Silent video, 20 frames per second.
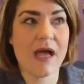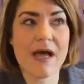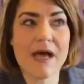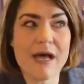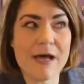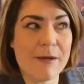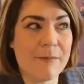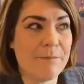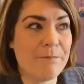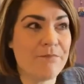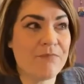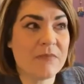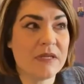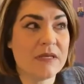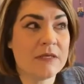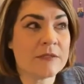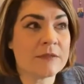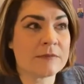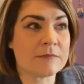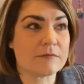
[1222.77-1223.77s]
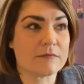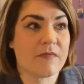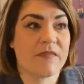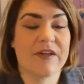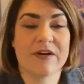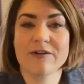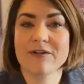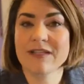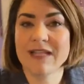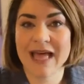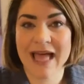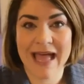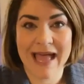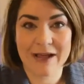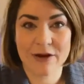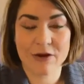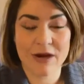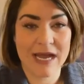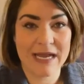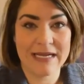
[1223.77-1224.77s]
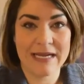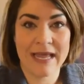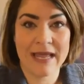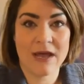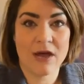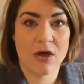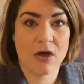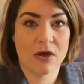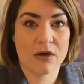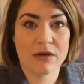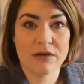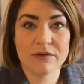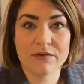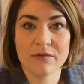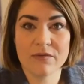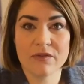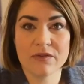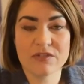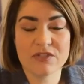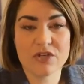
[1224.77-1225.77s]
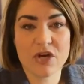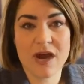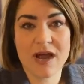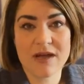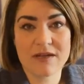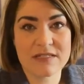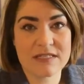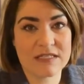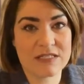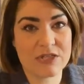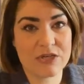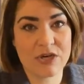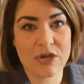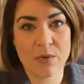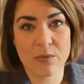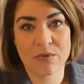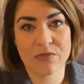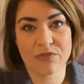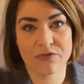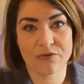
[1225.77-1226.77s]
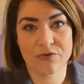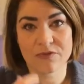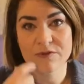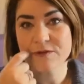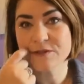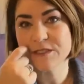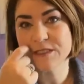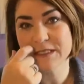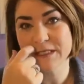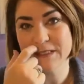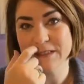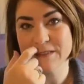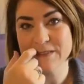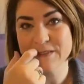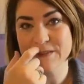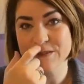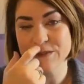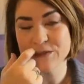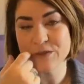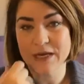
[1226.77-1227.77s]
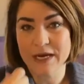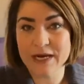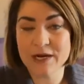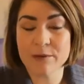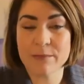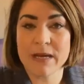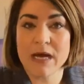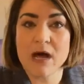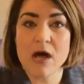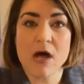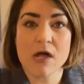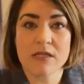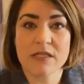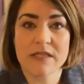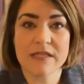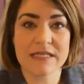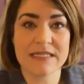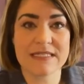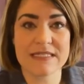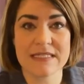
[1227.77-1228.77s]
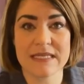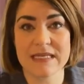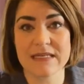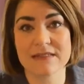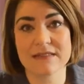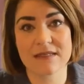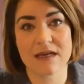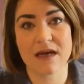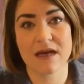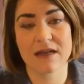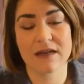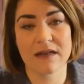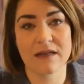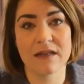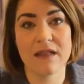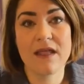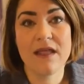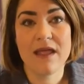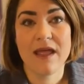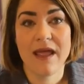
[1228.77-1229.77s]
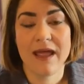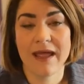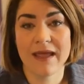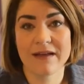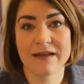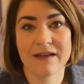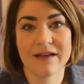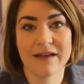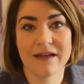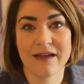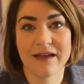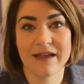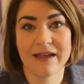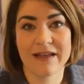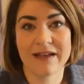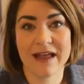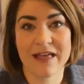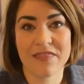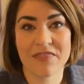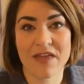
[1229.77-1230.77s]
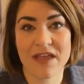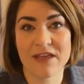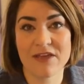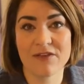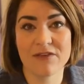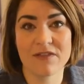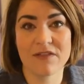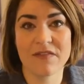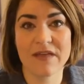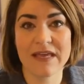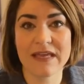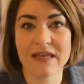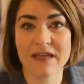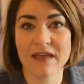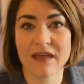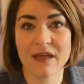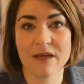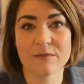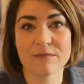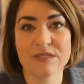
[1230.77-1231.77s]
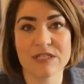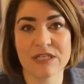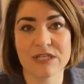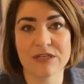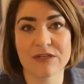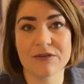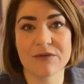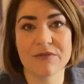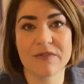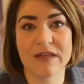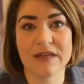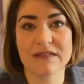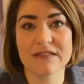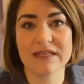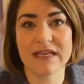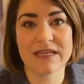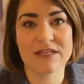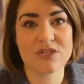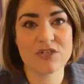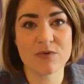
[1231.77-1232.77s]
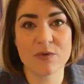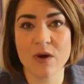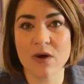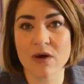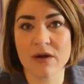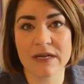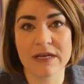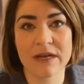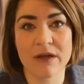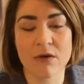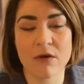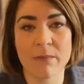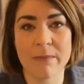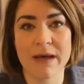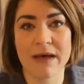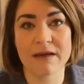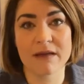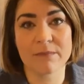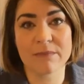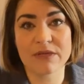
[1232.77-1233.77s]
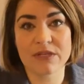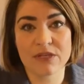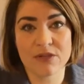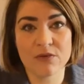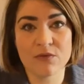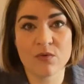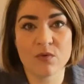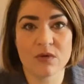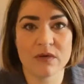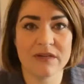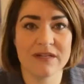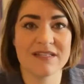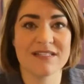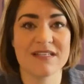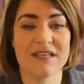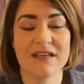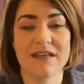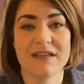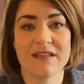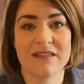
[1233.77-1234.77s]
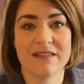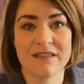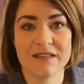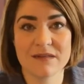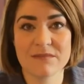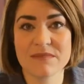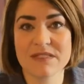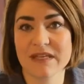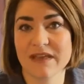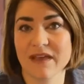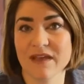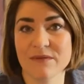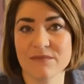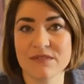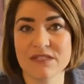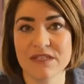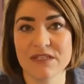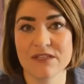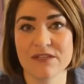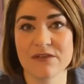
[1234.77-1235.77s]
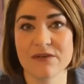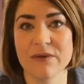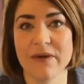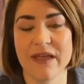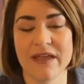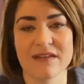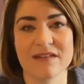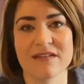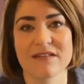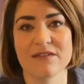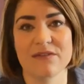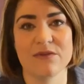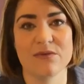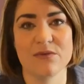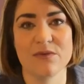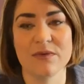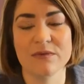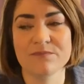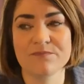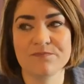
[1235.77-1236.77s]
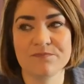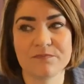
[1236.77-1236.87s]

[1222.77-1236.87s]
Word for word: um, their lack right now or the trials that they're going through their sicknesses you care about all of these things god and and i and i thank you that they can come to you that yes you already know about it but you want them to come to you and to